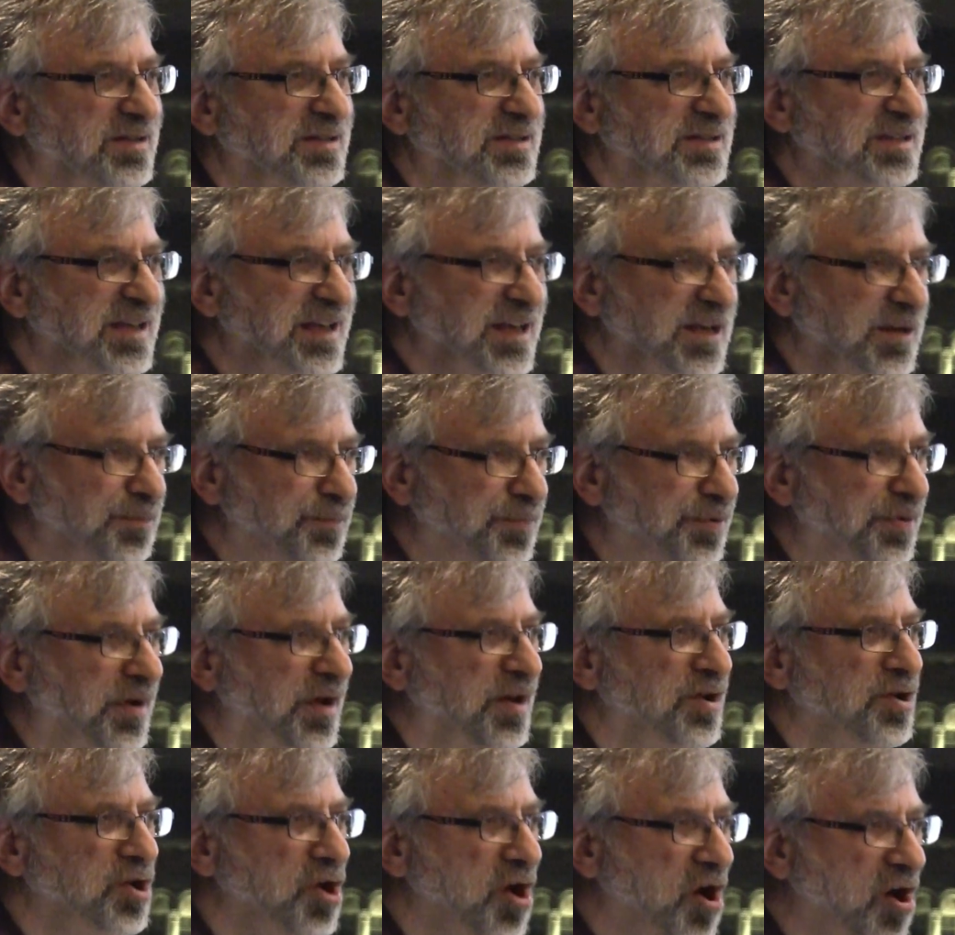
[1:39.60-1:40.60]
deep,
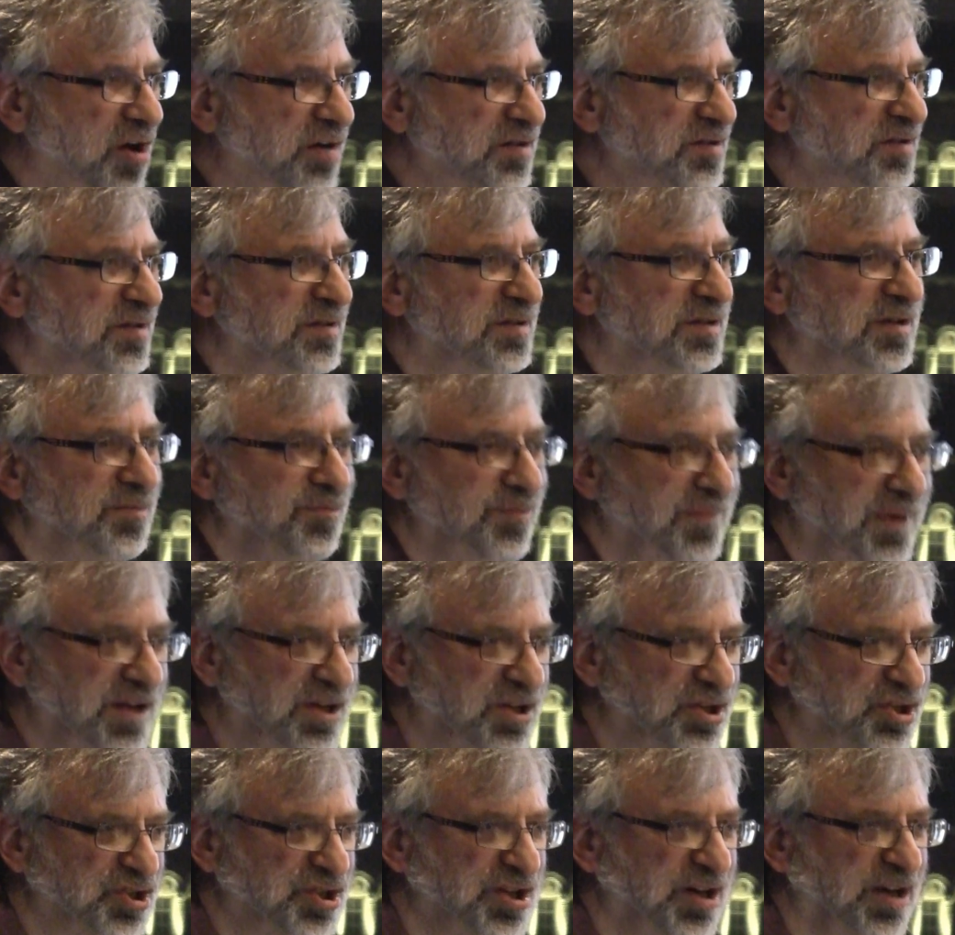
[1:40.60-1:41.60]
not
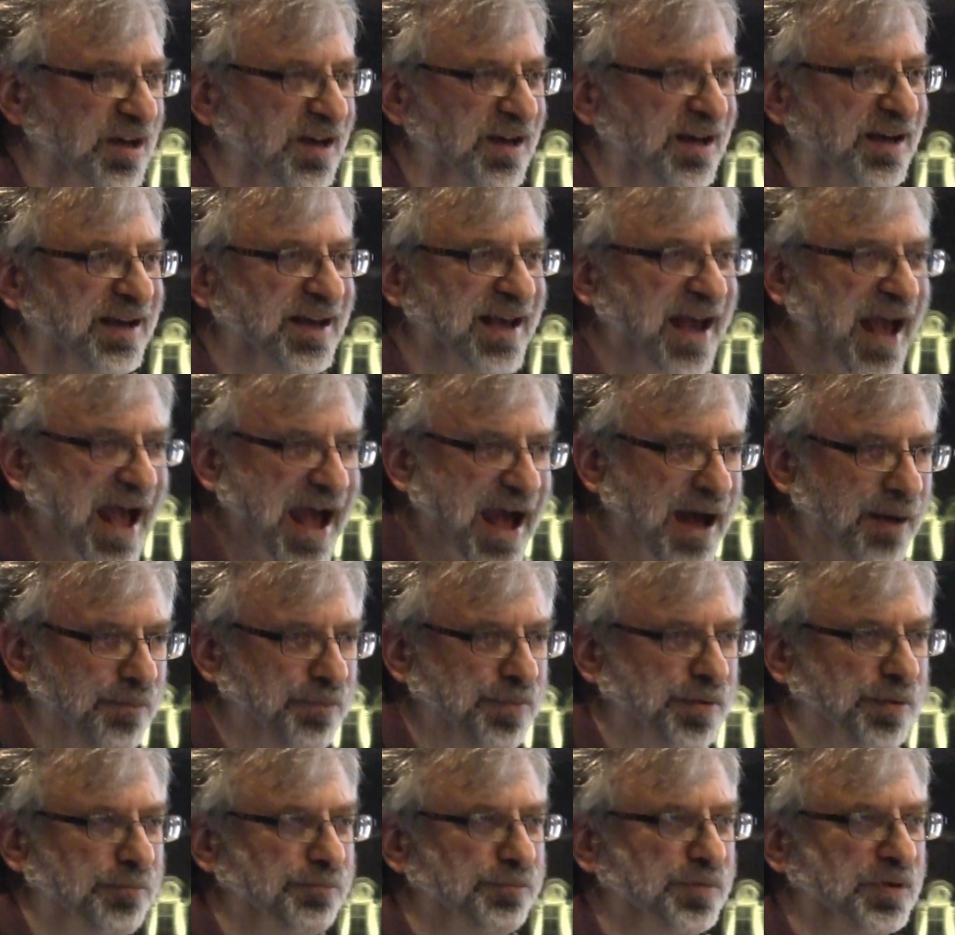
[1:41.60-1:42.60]
diminishing
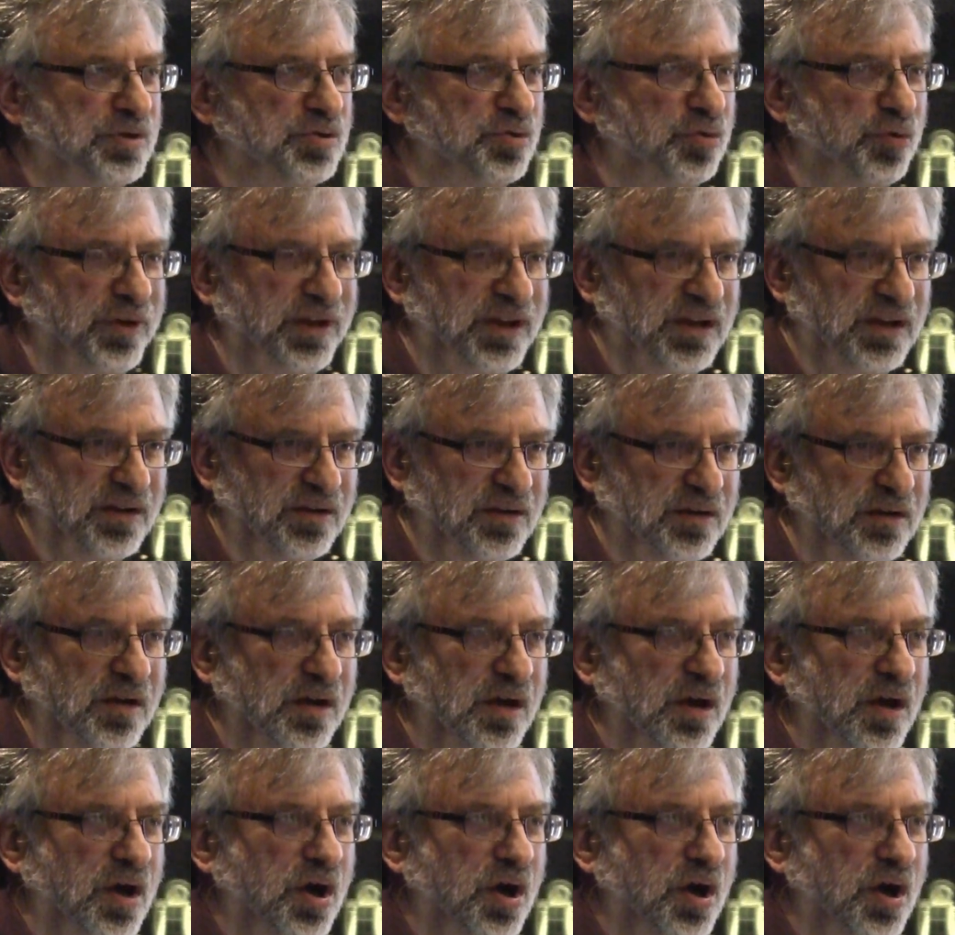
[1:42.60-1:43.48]
gap between